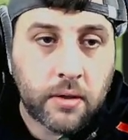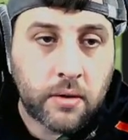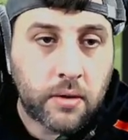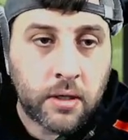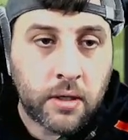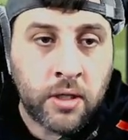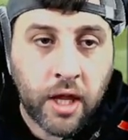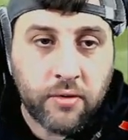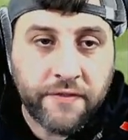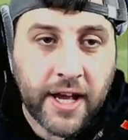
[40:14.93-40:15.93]
Another
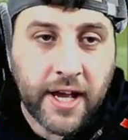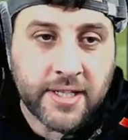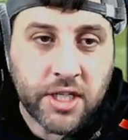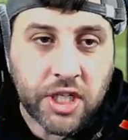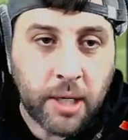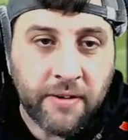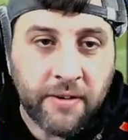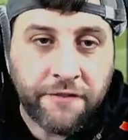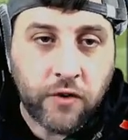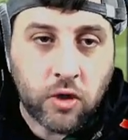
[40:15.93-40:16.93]
advantage coming
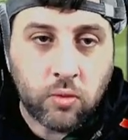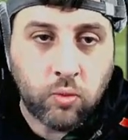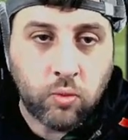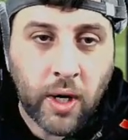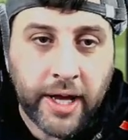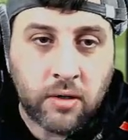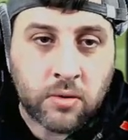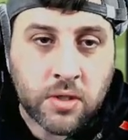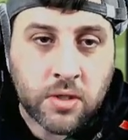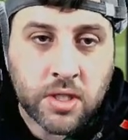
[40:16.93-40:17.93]
for
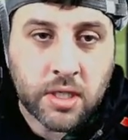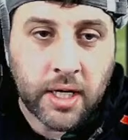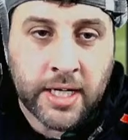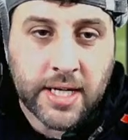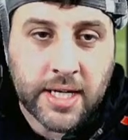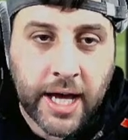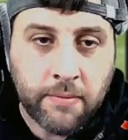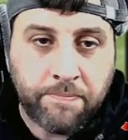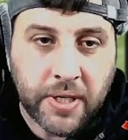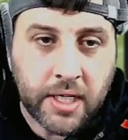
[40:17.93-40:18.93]
Wales as Adam
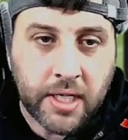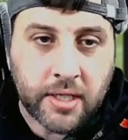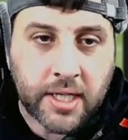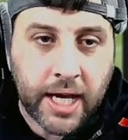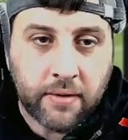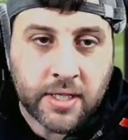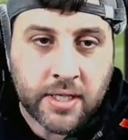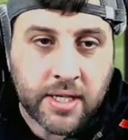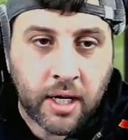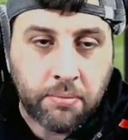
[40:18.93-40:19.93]
Beard carries up.